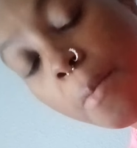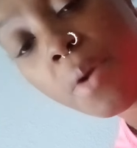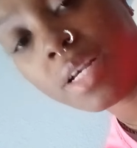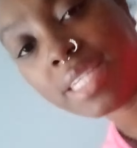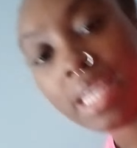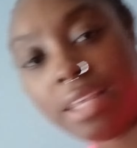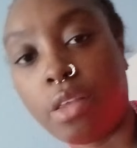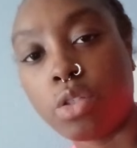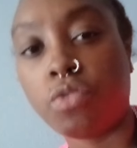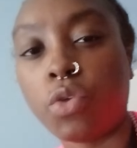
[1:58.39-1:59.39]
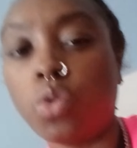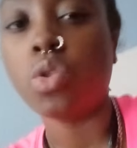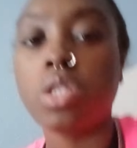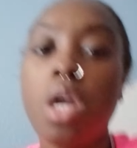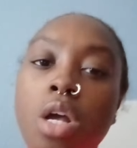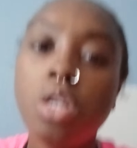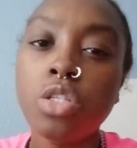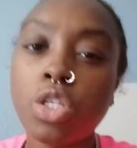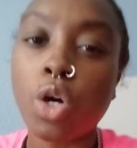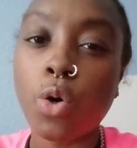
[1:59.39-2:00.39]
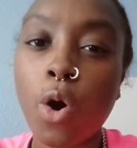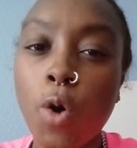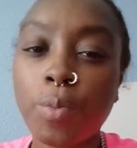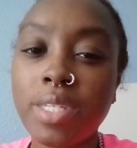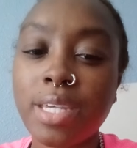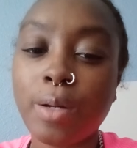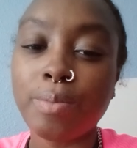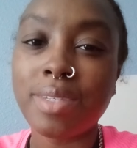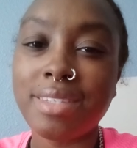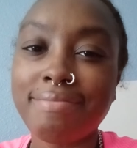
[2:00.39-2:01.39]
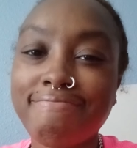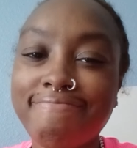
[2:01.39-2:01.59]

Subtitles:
amongst eating those foods. So, hope this helps.